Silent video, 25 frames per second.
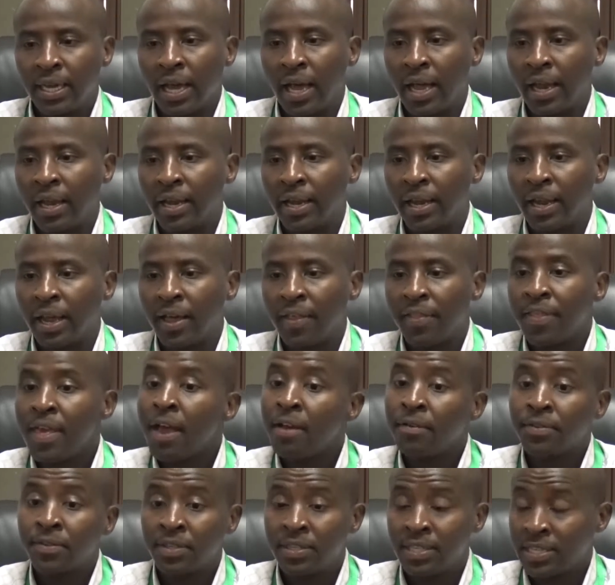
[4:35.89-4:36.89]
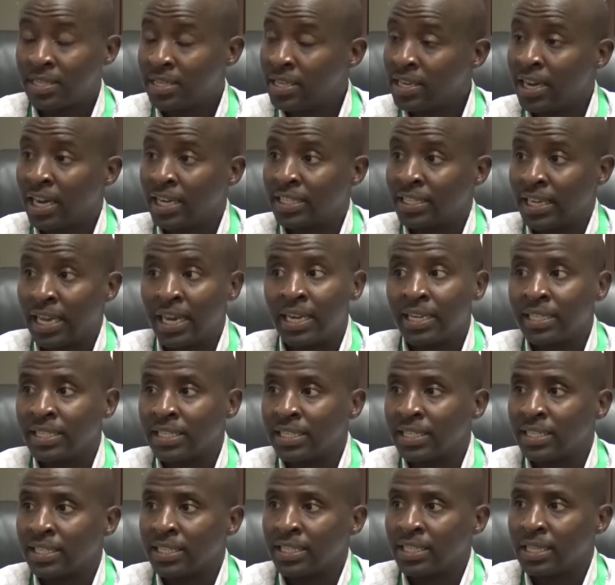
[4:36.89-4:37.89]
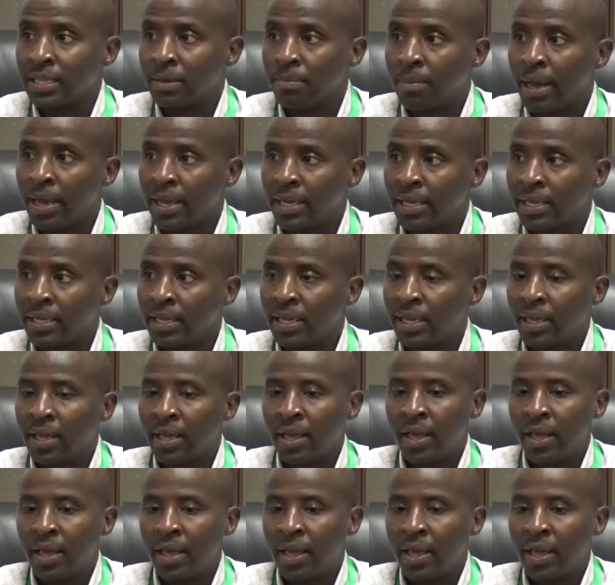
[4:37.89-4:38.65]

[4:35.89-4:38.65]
And they have serious challenges in the mining.